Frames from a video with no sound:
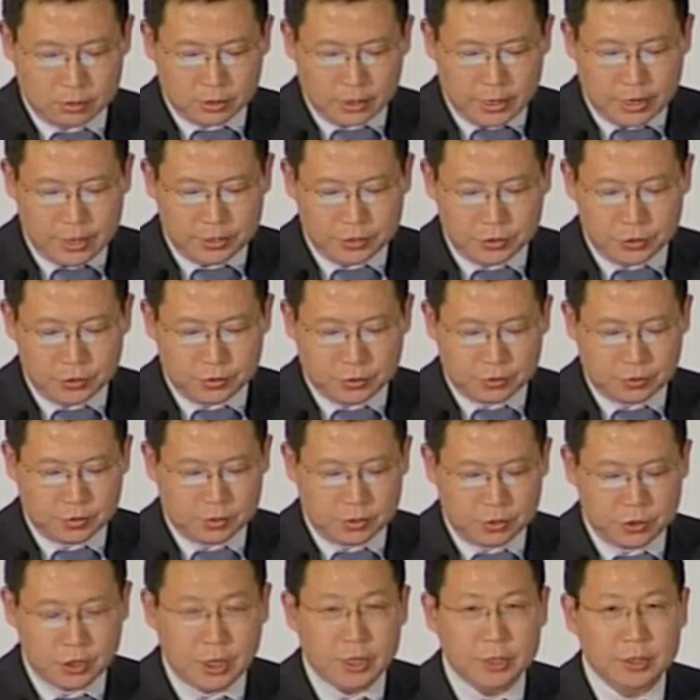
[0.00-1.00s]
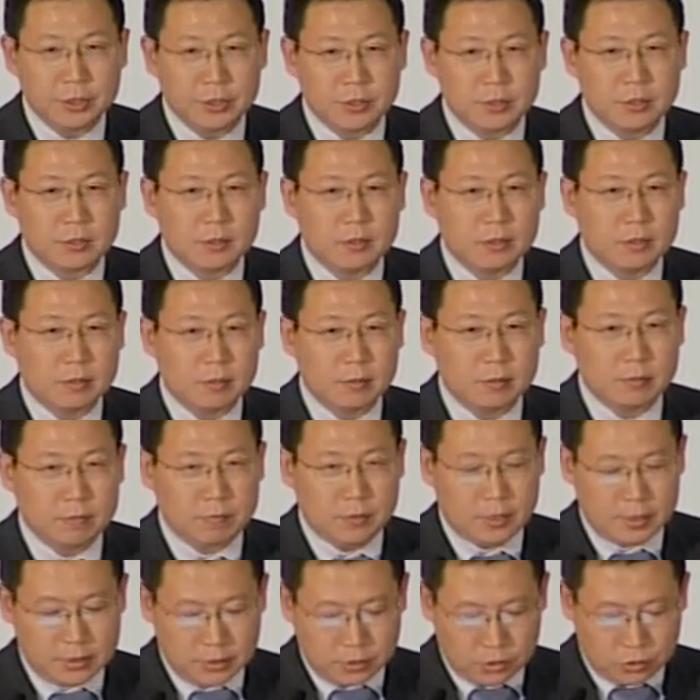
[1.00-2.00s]
catches the Chinese
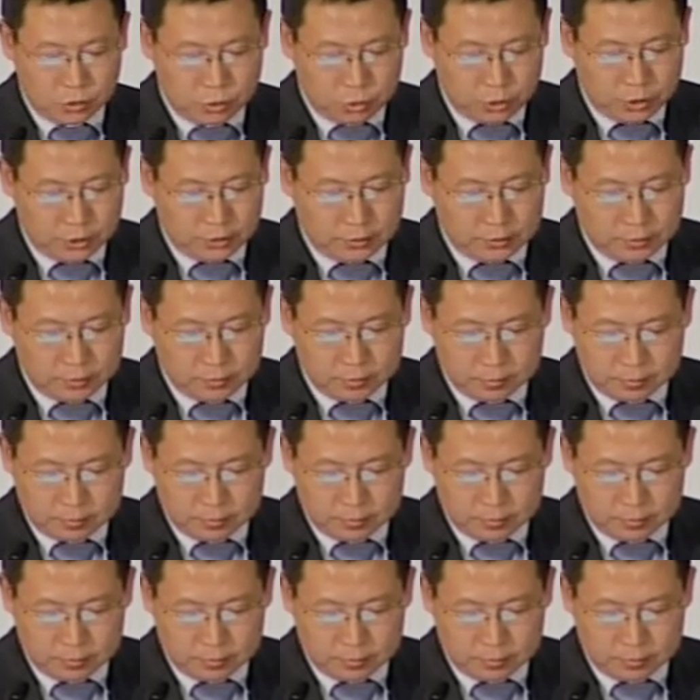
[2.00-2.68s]
fast train.